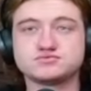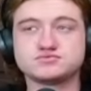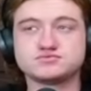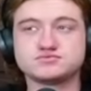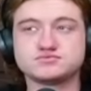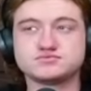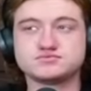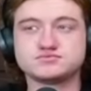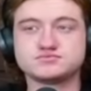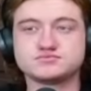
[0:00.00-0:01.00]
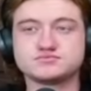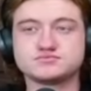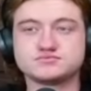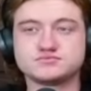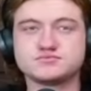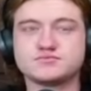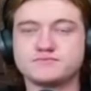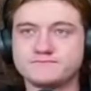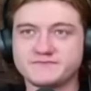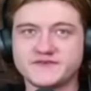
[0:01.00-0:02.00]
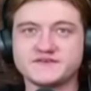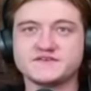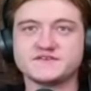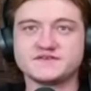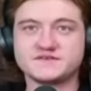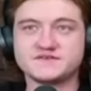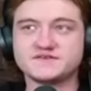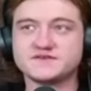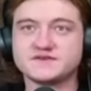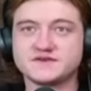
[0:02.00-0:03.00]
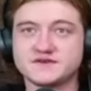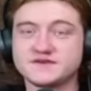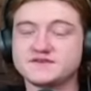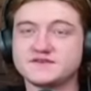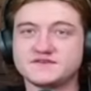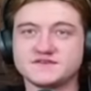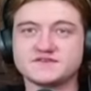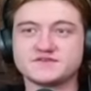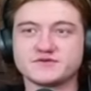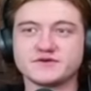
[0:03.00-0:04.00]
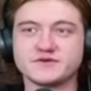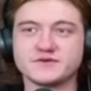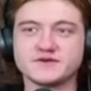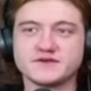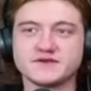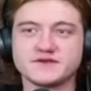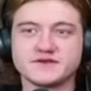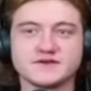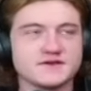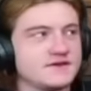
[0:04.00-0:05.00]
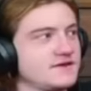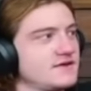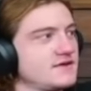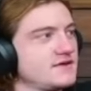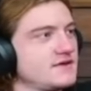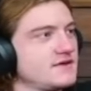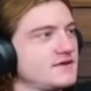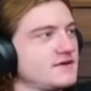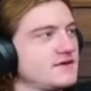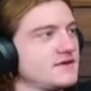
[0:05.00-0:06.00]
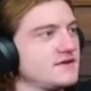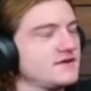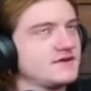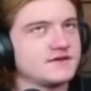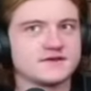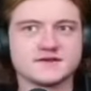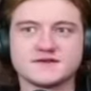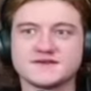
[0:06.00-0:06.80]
(not speaking)